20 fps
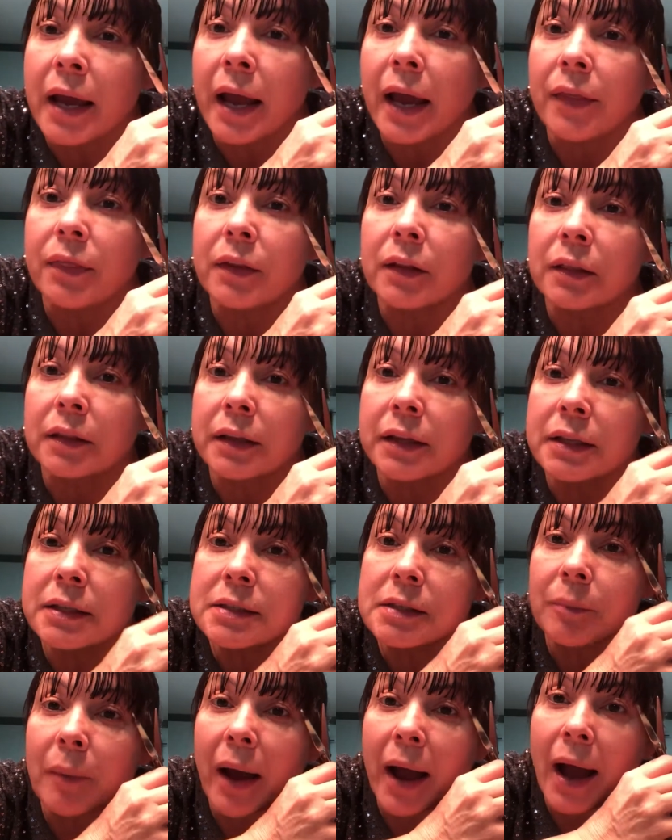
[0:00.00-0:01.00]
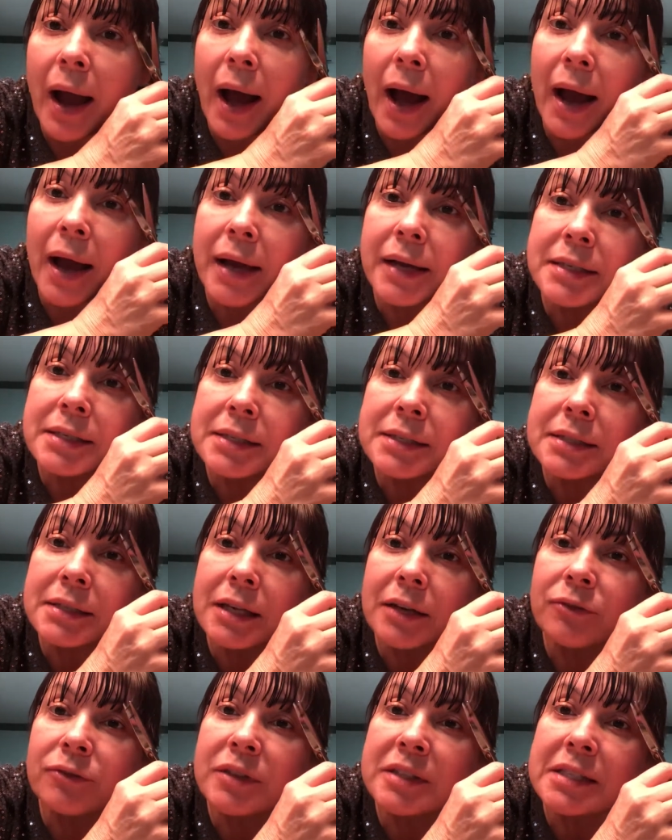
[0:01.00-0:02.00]
and the lids of my eye to
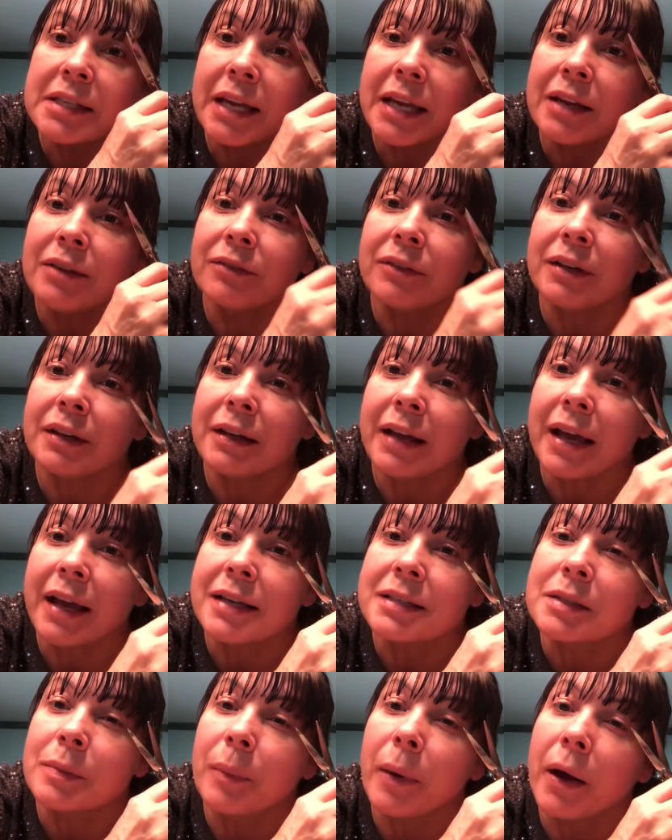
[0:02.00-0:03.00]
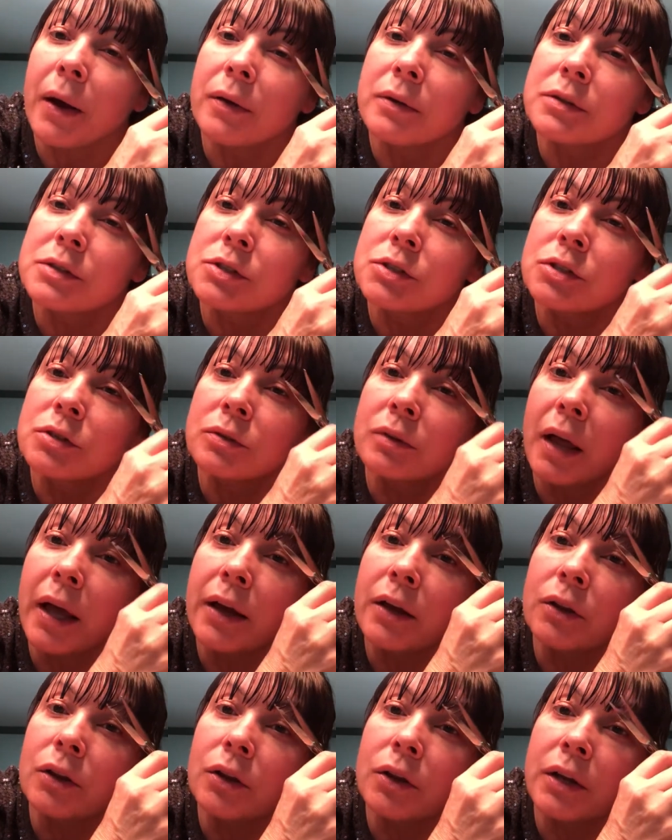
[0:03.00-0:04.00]
see if it's even, as opposed to
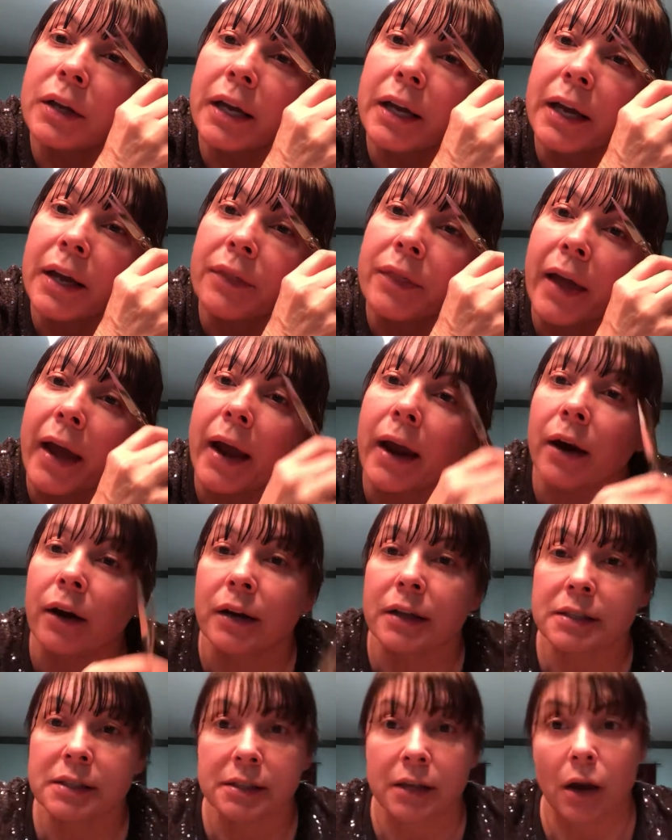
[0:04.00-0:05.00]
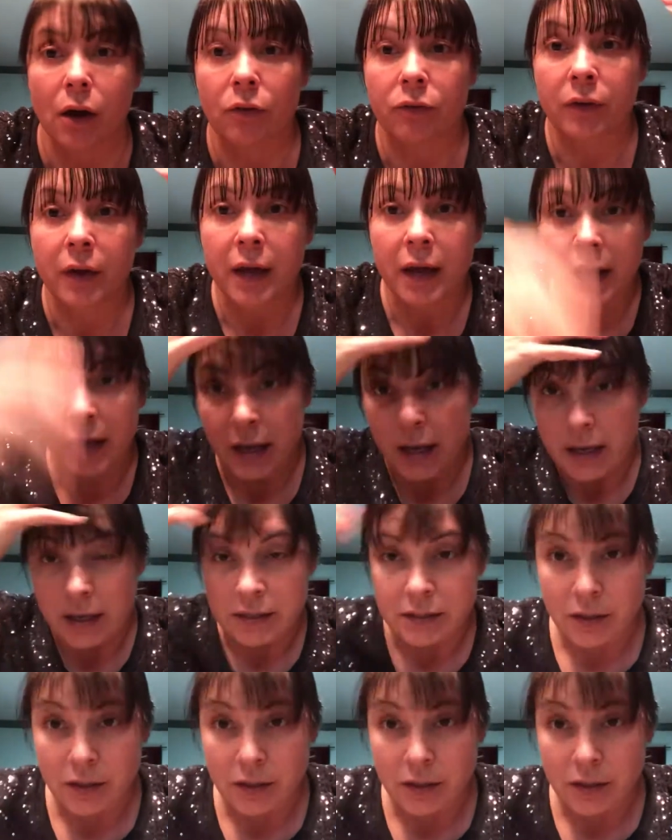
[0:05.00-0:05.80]
like looking at the hair itself.